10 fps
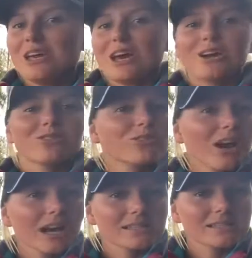a
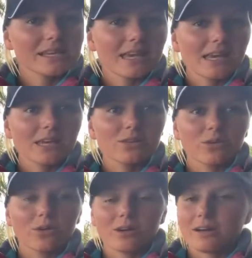grass seed
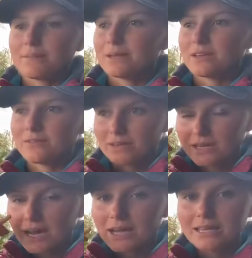or a bit of a
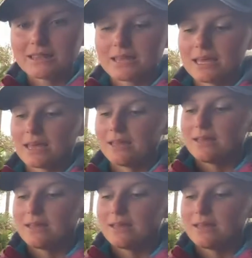cut in there,